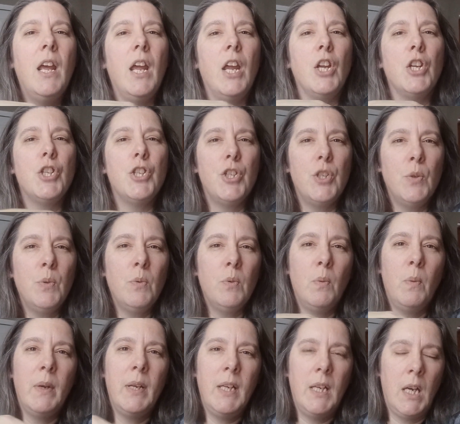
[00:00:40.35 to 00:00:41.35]
a shoot
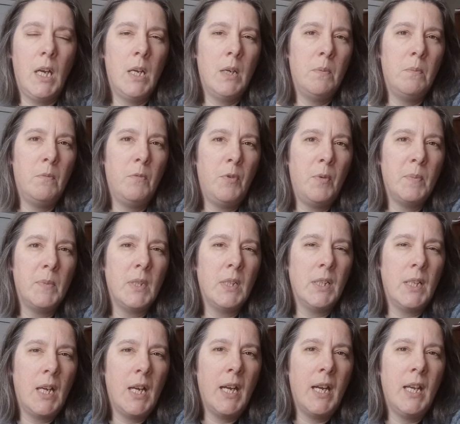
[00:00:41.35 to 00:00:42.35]
would come from the
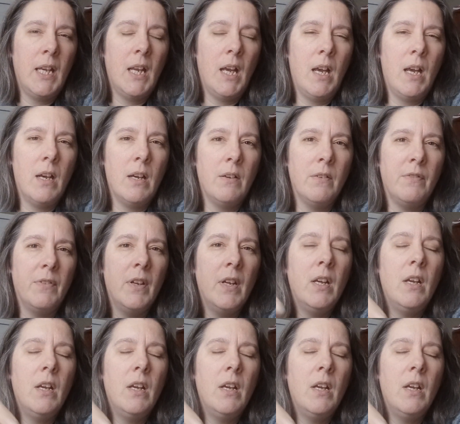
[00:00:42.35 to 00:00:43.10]
line of,